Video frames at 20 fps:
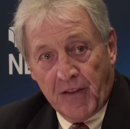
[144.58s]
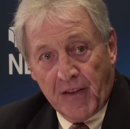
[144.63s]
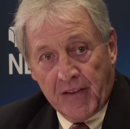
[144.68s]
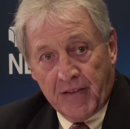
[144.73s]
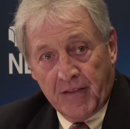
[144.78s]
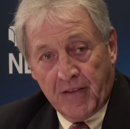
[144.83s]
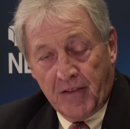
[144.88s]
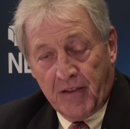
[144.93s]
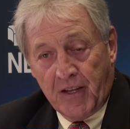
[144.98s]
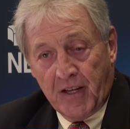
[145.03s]
that
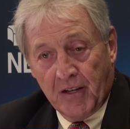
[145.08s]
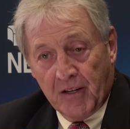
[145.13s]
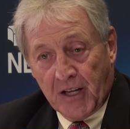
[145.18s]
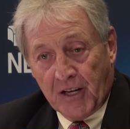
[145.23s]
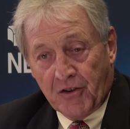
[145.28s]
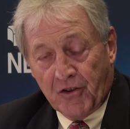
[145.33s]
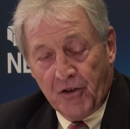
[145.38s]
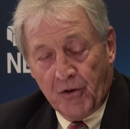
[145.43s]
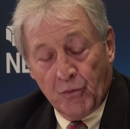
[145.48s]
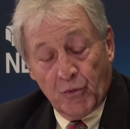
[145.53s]
the
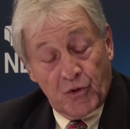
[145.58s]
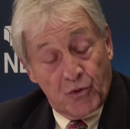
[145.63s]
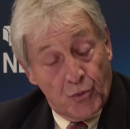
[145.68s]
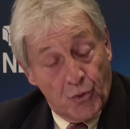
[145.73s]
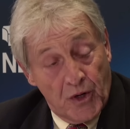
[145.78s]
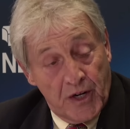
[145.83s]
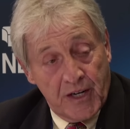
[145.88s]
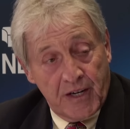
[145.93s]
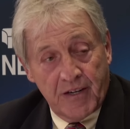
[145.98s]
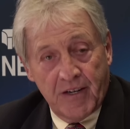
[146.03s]
election was
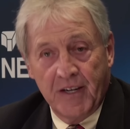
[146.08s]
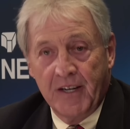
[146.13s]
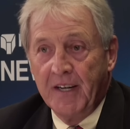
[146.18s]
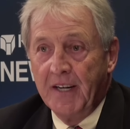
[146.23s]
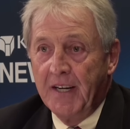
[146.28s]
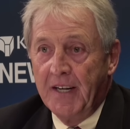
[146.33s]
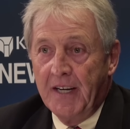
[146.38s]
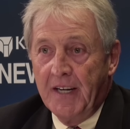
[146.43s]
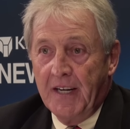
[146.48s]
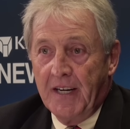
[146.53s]
rigged.
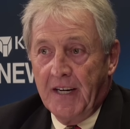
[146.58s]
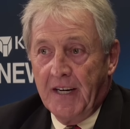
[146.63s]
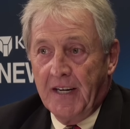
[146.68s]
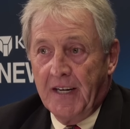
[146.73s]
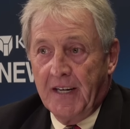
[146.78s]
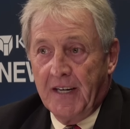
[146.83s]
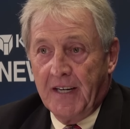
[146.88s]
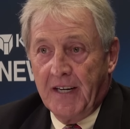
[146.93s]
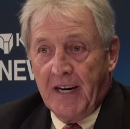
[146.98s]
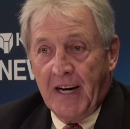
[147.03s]

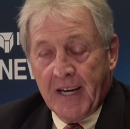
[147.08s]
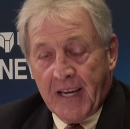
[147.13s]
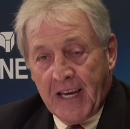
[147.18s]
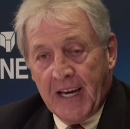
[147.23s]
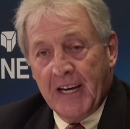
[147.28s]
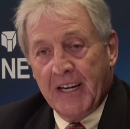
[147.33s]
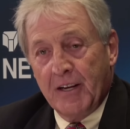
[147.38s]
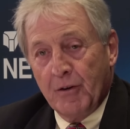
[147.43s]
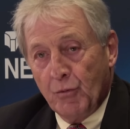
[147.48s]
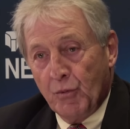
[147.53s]
Uh,
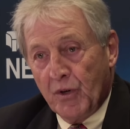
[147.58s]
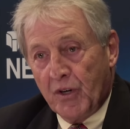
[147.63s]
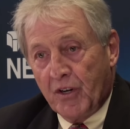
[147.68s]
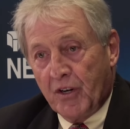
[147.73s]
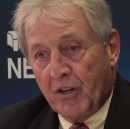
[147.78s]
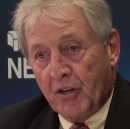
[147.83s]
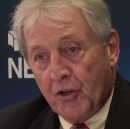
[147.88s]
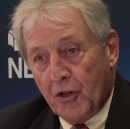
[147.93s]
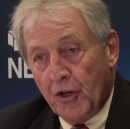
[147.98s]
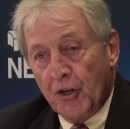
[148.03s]
again, it would,
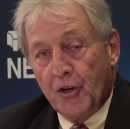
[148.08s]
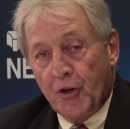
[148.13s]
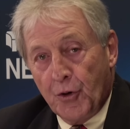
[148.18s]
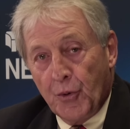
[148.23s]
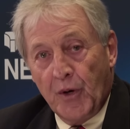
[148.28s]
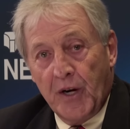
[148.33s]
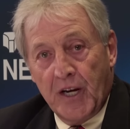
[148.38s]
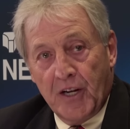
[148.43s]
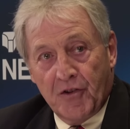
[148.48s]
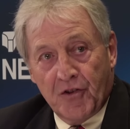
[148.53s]
could
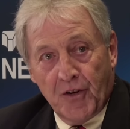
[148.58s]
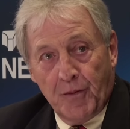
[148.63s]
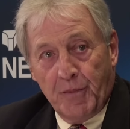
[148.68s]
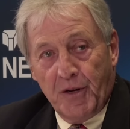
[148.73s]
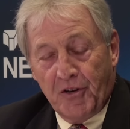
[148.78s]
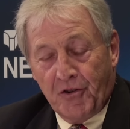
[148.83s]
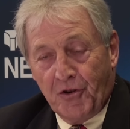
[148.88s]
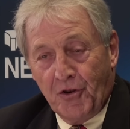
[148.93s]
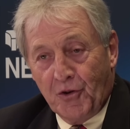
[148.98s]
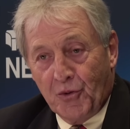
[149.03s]
create some
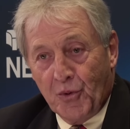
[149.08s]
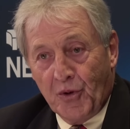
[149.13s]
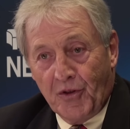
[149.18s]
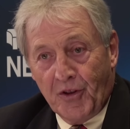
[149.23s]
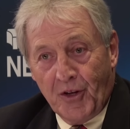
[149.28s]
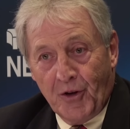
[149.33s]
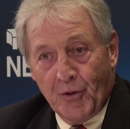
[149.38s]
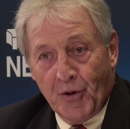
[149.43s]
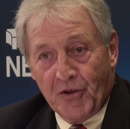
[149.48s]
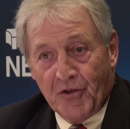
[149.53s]
issues with
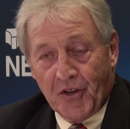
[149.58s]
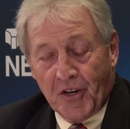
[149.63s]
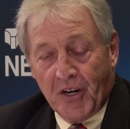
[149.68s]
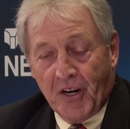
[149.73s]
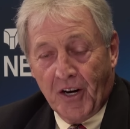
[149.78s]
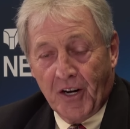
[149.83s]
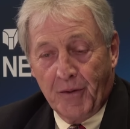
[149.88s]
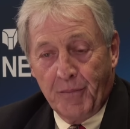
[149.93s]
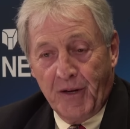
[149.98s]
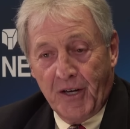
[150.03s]
the U.S.
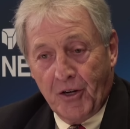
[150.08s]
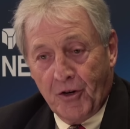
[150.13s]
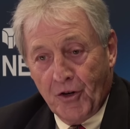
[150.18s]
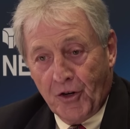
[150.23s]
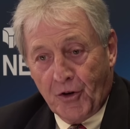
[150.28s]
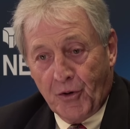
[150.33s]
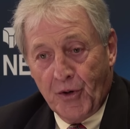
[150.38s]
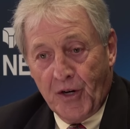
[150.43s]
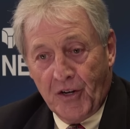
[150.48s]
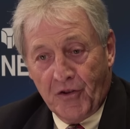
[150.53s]
economy,
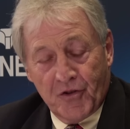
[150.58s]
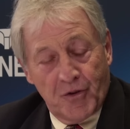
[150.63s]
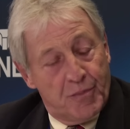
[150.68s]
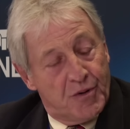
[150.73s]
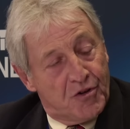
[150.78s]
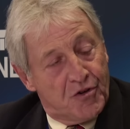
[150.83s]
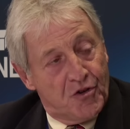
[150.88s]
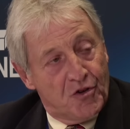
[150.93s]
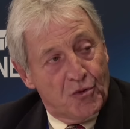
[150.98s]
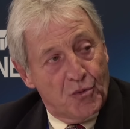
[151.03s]
could create some
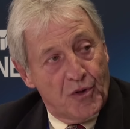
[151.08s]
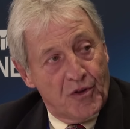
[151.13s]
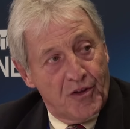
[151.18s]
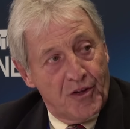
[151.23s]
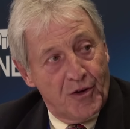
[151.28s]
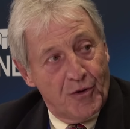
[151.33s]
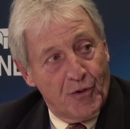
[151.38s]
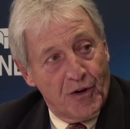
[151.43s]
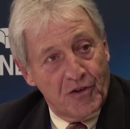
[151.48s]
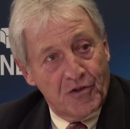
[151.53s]
issues with
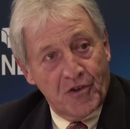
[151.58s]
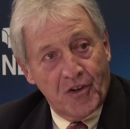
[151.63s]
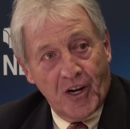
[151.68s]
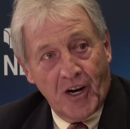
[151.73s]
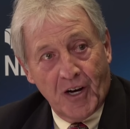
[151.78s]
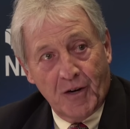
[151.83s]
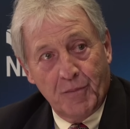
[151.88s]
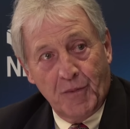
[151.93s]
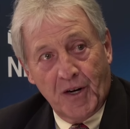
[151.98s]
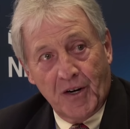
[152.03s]
the U.S.
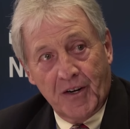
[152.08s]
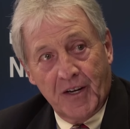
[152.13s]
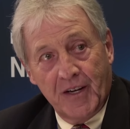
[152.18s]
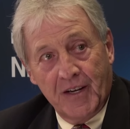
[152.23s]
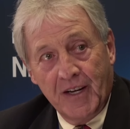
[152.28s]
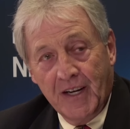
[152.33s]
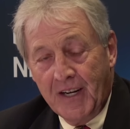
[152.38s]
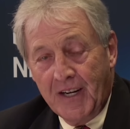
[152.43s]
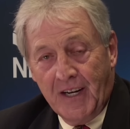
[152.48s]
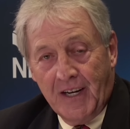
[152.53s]
stock
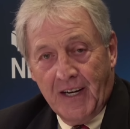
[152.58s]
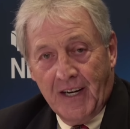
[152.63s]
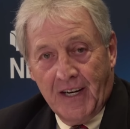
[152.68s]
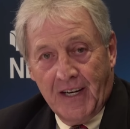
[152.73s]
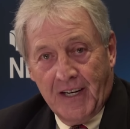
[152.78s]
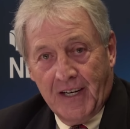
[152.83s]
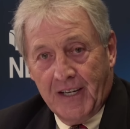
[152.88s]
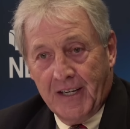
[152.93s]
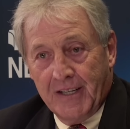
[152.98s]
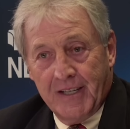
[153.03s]
market.
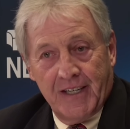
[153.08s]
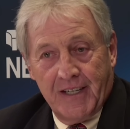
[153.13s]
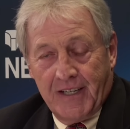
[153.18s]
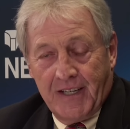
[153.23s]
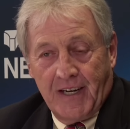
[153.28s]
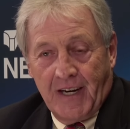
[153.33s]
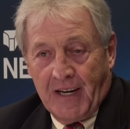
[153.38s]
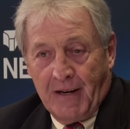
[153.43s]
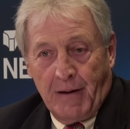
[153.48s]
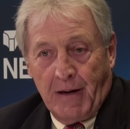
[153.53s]
Uh,
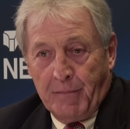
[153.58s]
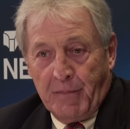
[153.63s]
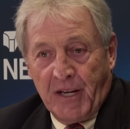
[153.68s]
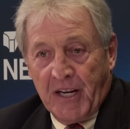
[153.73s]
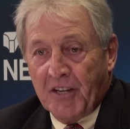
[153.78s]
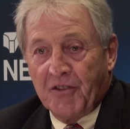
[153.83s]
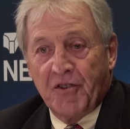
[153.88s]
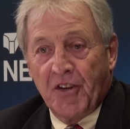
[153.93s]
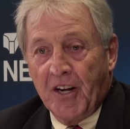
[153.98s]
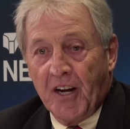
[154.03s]
I, I,
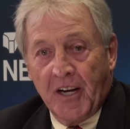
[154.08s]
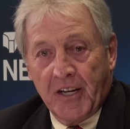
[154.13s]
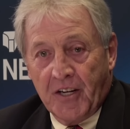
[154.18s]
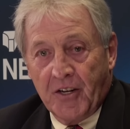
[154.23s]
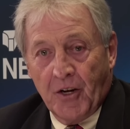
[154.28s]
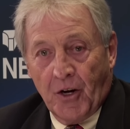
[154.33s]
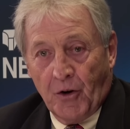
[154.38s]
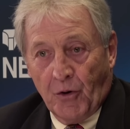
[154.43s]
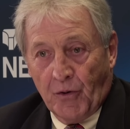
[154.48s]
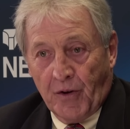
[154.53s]
mean, it's an
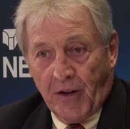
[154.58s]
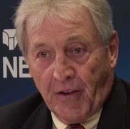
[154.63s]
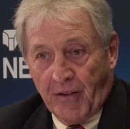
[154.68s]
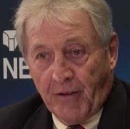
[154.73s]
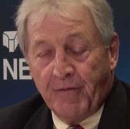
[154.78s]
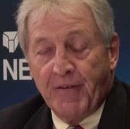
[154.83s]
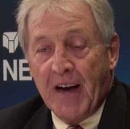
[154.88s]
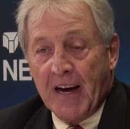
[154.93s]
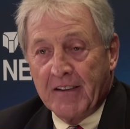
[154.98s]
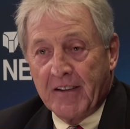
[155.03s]
unknown, and
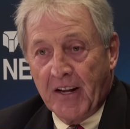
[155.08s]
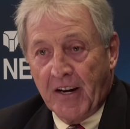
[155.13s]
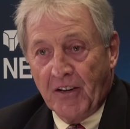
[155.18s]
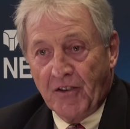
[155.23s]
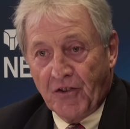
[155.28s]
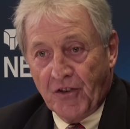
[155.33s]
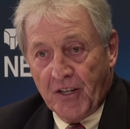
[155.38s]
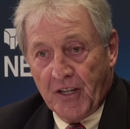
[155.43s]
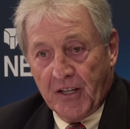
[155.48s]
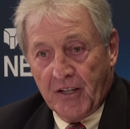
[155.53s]
the fact that
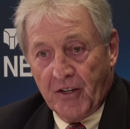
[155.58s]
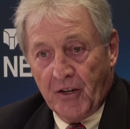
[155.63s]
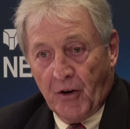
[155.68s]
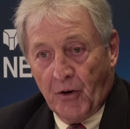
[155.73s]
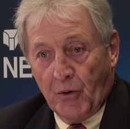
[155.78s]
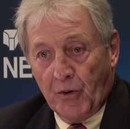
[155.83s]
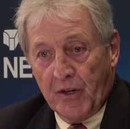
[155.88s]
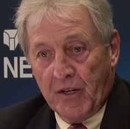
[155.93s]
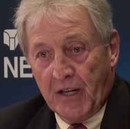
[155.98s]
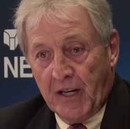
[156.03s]
it's an
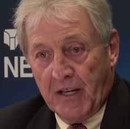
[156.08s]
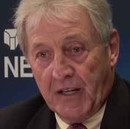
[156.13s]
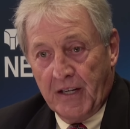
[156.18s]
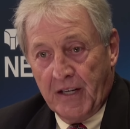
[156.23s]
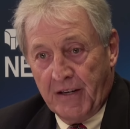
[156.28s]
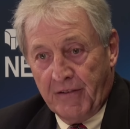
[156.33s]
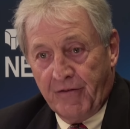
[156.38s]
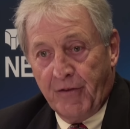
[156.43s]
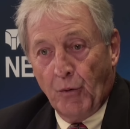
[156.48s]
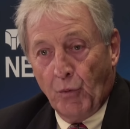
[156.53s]
unknown, and
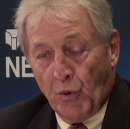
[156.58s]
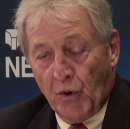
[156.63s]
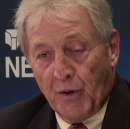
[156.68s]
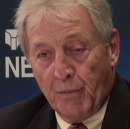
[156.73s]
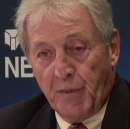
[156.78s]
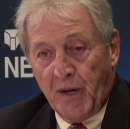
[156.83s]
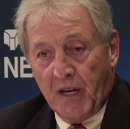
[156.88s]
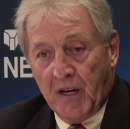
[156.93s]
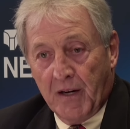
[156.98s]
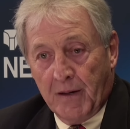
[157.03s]
if it were
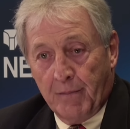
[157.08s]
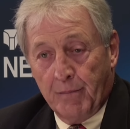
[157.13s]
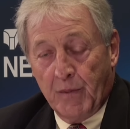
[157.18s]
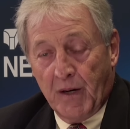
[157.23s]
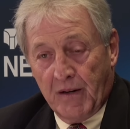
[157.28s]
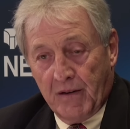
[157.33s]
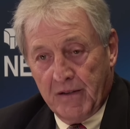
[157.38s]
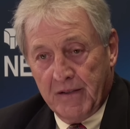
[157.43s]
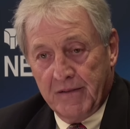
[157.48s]
to become